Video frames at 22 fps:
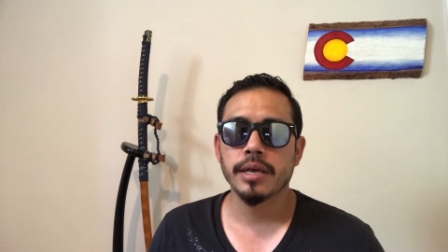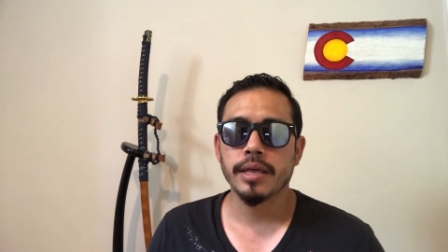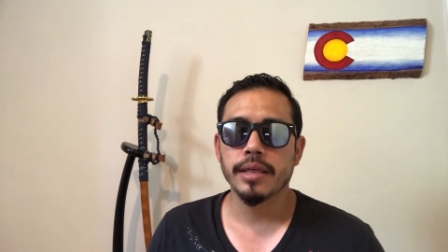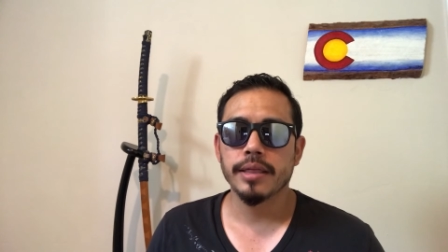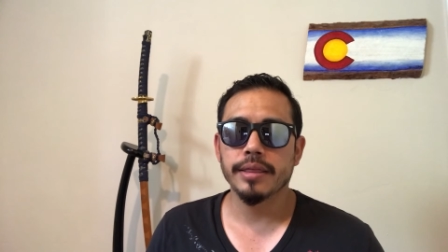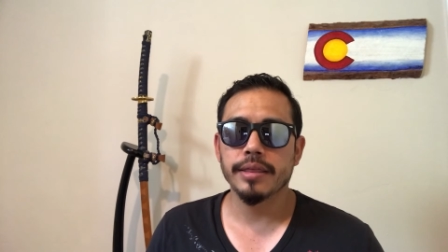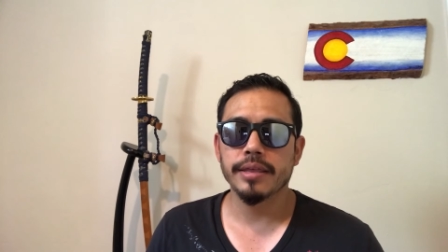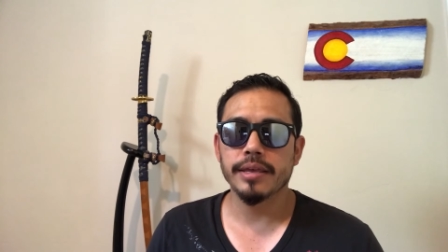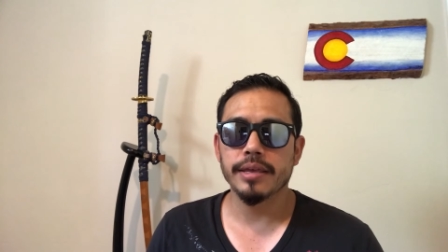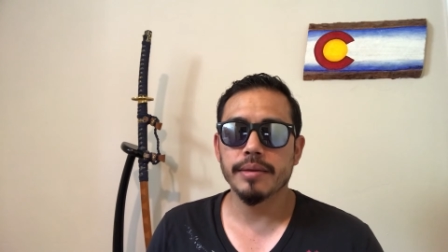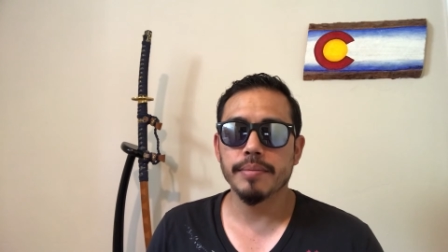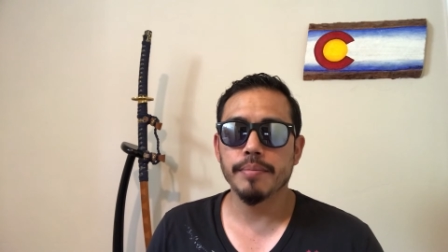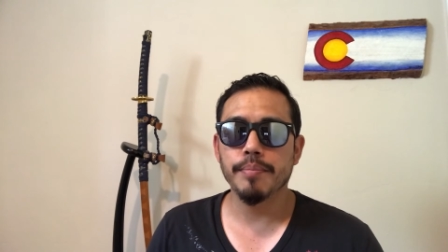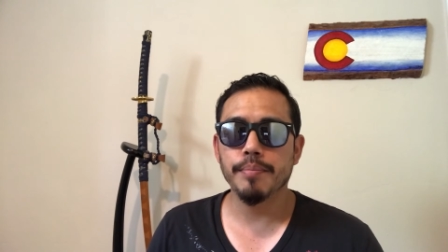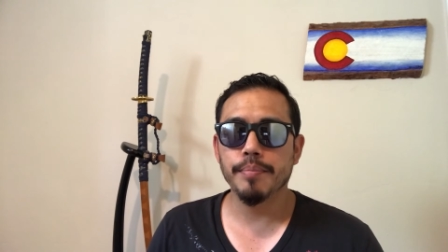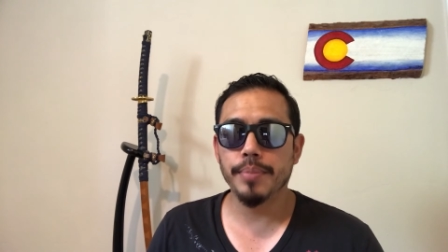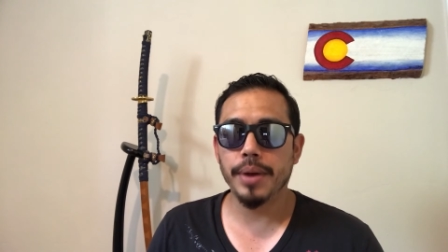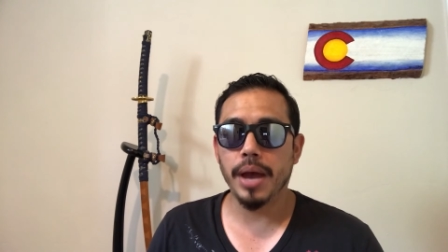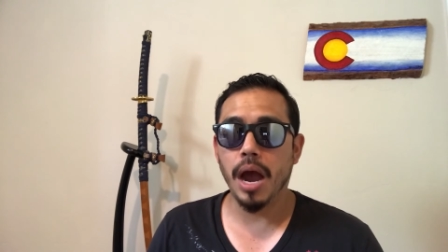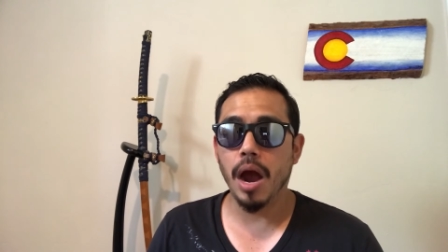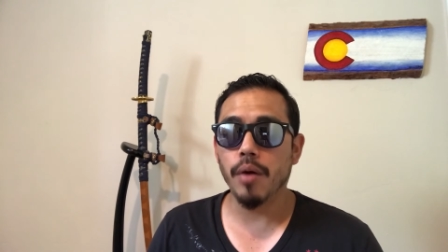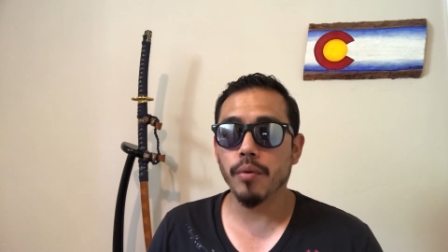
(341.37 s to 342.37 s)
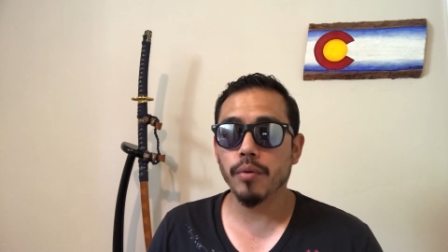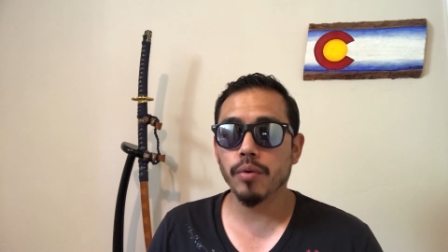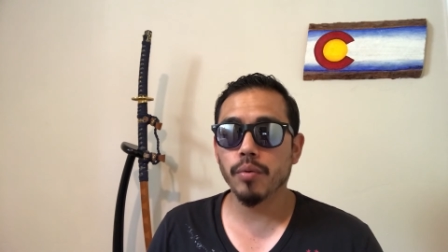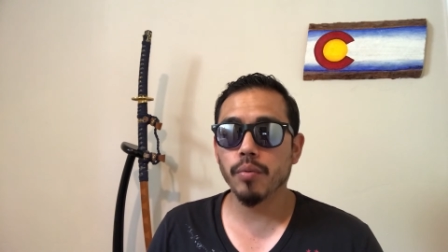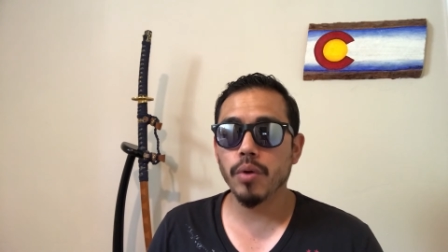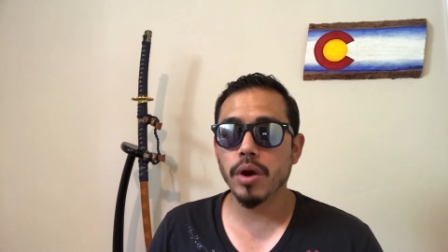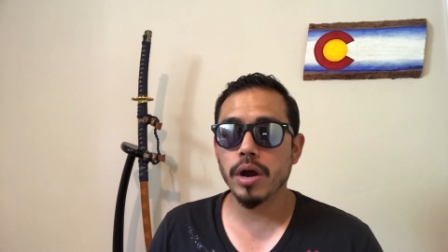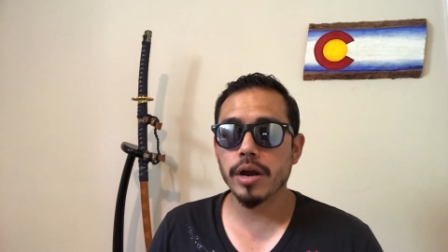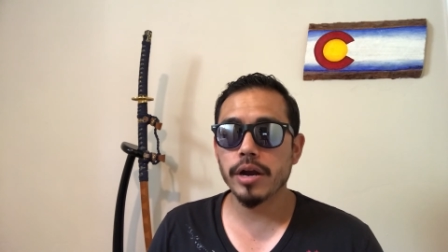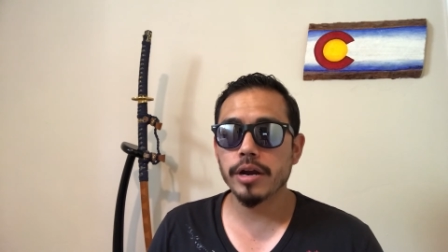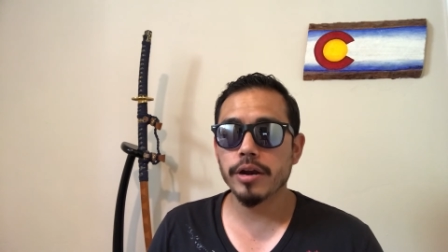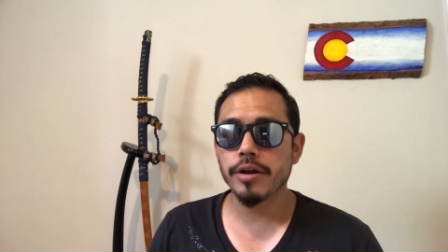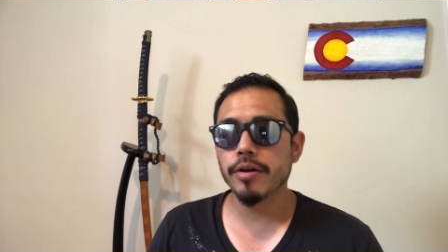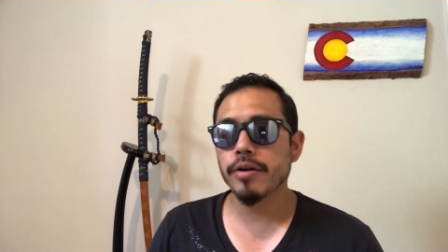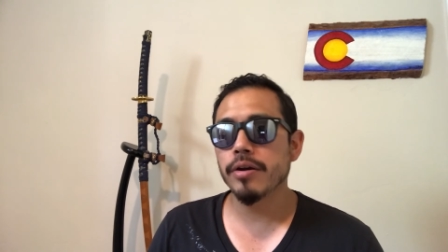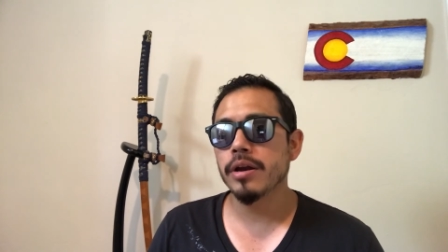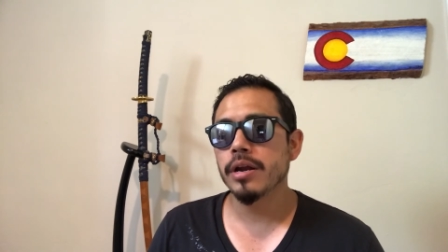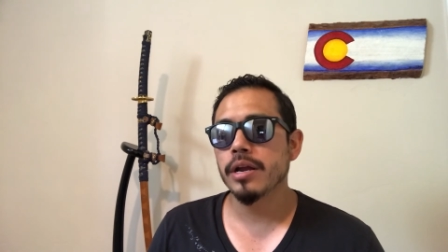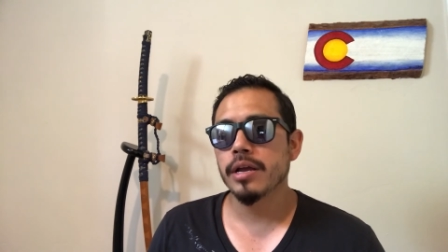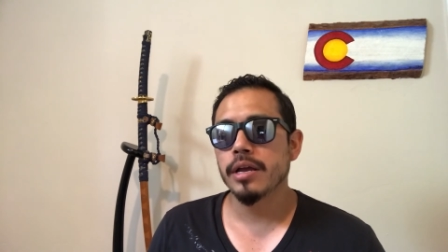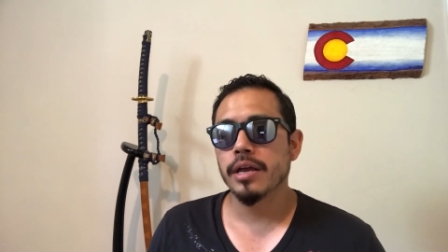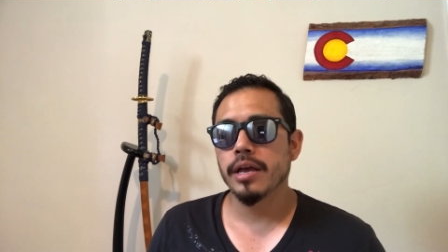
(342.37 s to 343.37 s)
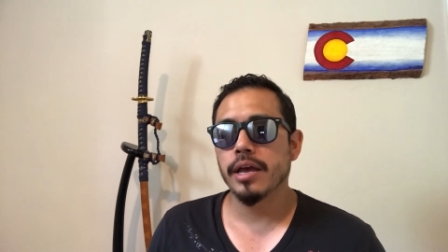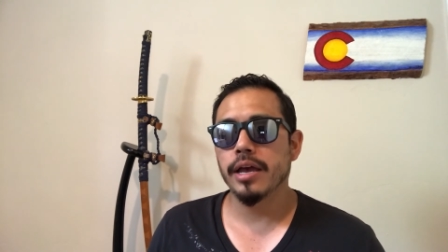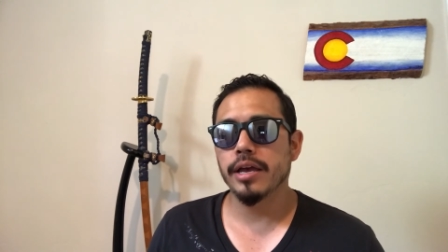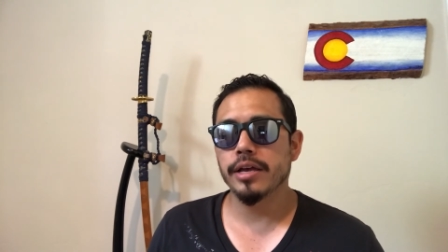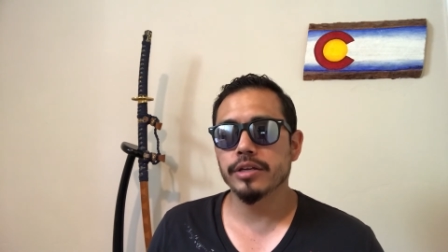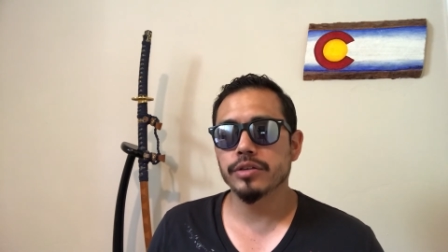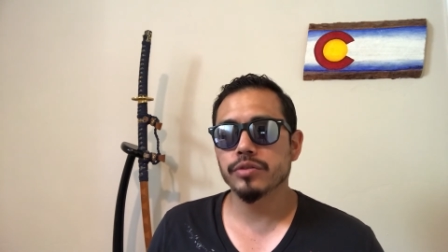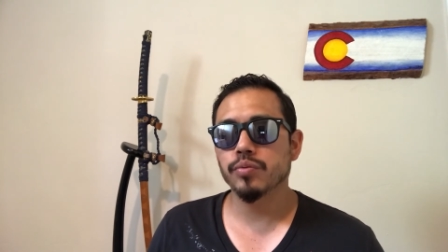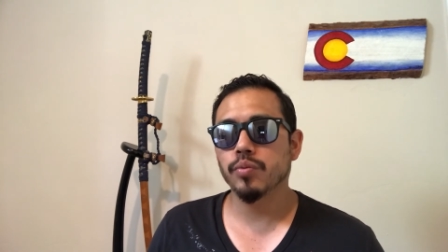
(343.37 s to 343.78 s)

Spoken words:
the power wire, as